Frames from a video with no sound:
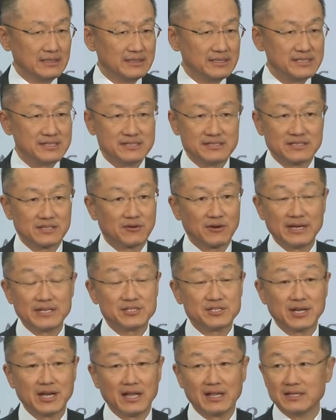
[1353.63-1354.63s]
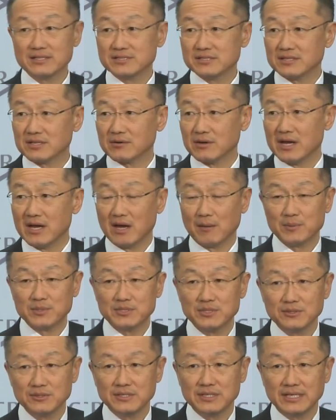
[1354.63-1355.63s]
This is the great challenge and the great
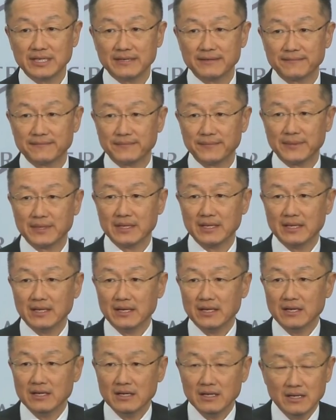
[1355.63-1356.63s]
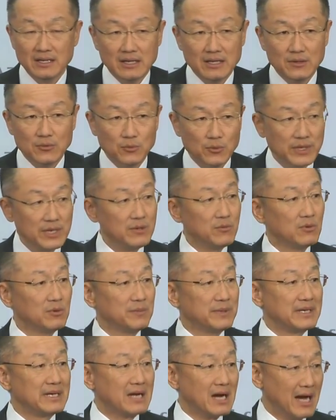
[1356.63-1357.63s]
opportunity. We will
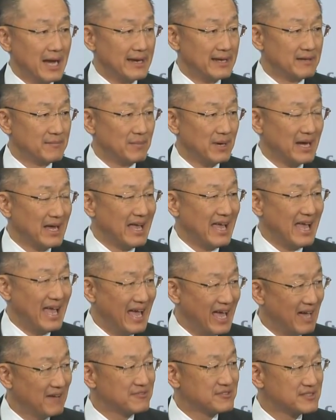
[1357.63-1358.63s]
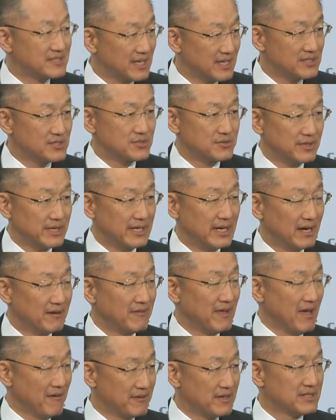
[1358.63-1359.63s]
be guided by a half century
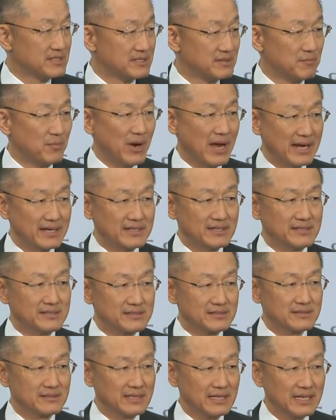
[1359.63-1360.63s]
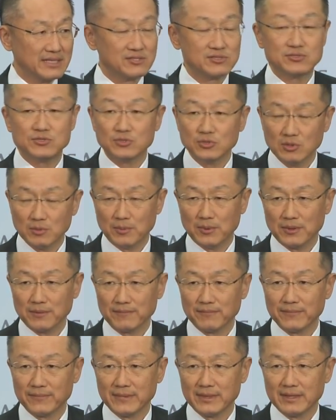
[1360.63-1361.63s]
of evidence and practice. It's doable,
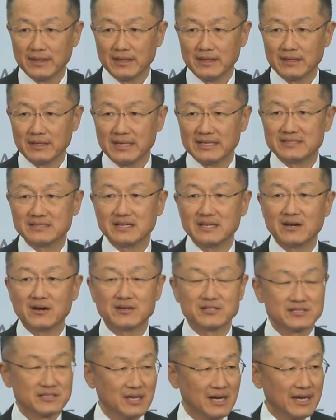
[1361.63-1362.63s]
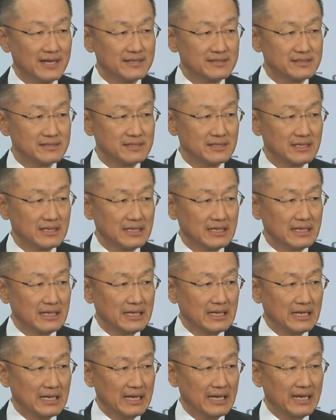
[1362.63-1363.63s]
it's in our sights,
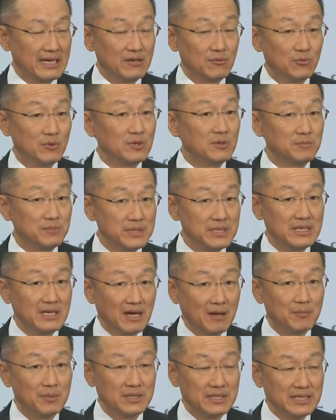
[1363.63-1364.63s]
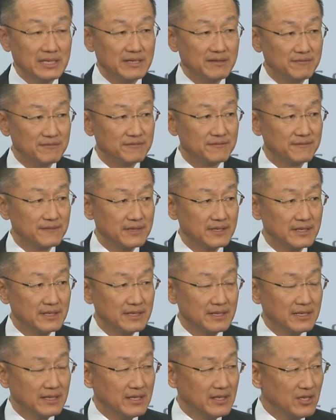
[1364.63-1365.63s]
and it will be, I believe,
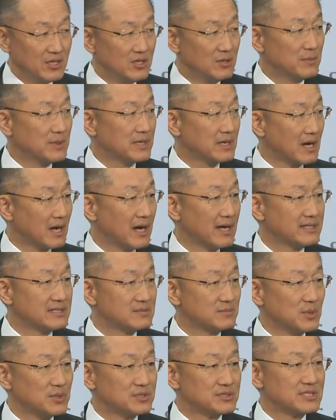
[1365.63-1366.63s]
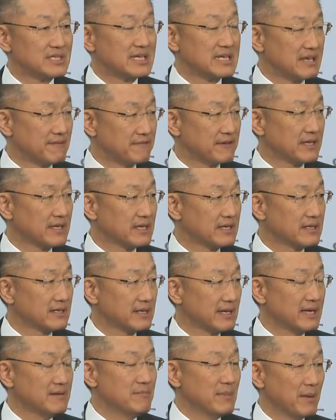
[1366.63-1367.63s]
humankind's most
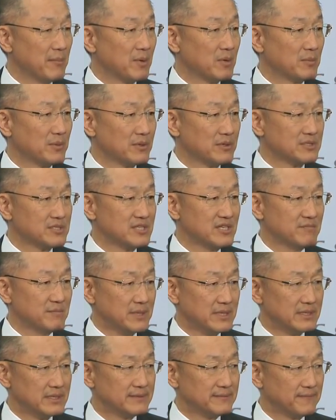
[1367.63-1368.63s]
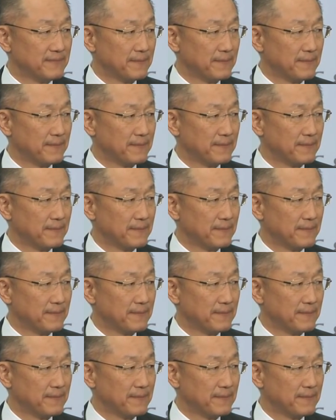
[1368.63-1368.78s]
significant and memorable achievement.